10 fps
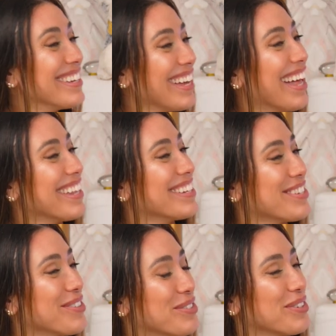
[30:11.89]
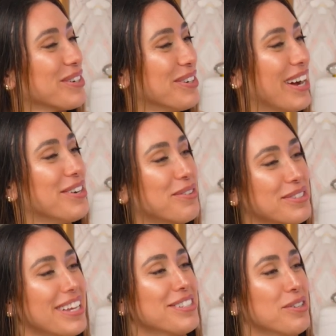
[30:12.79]
Yeah, that's so true. I noticed
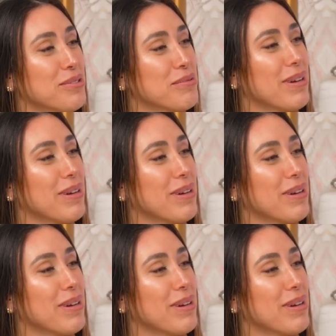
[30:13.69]
that too with